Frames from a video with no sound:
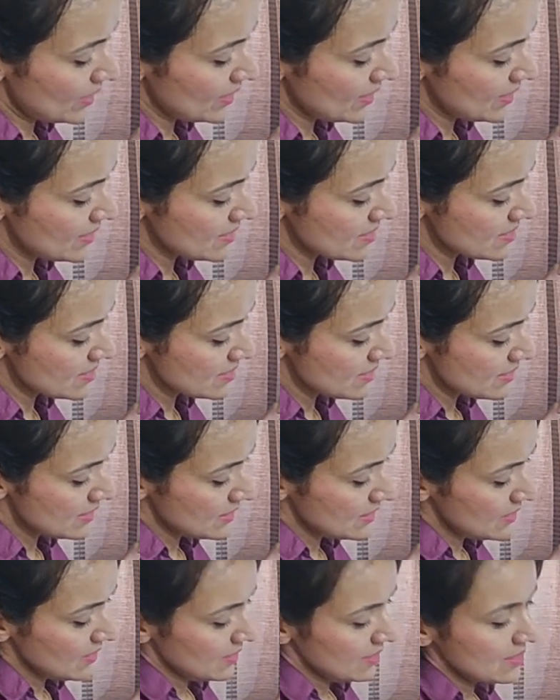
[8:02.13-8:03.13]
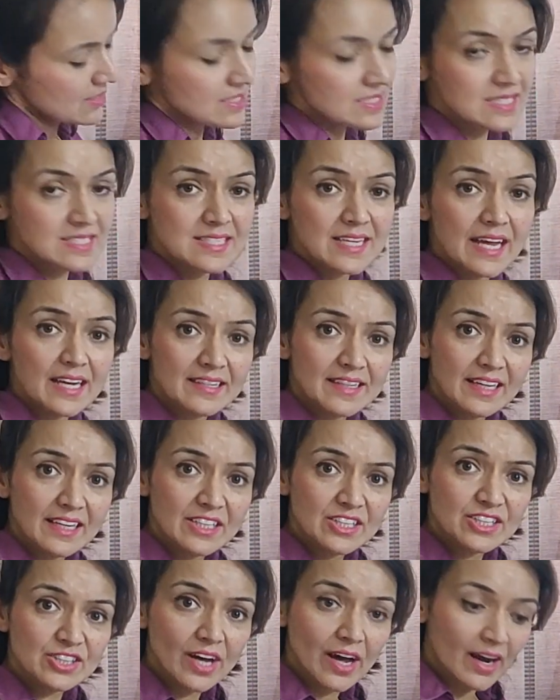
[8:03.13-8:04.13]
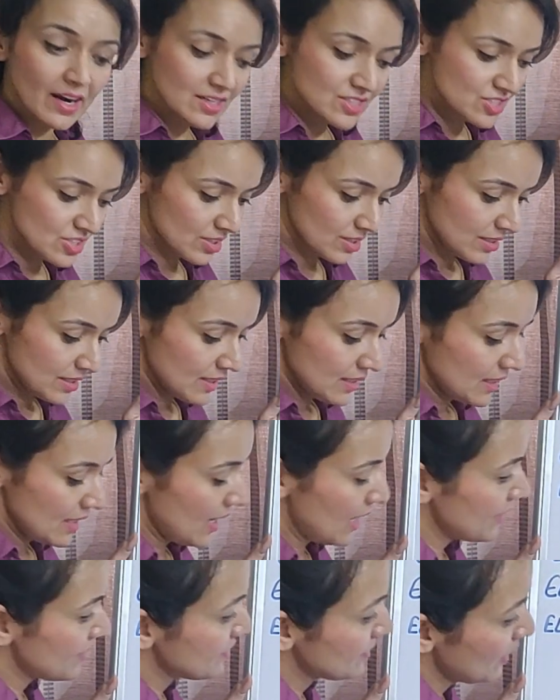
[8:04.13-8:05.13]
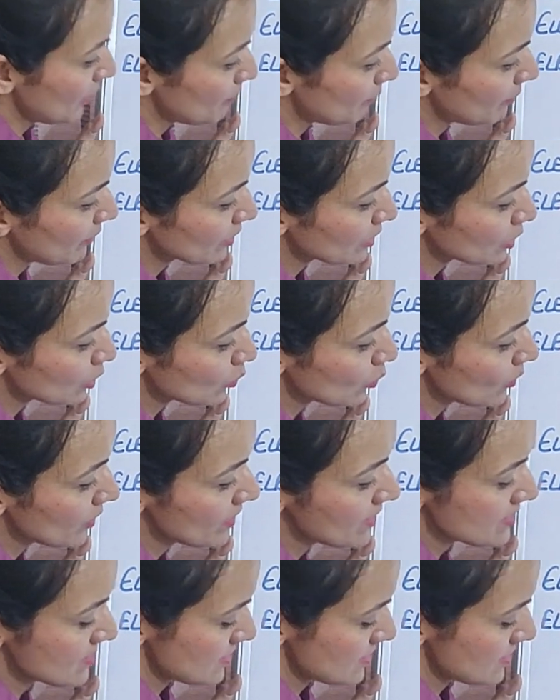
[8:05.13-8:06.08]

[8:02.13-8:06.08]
is static charge and number two is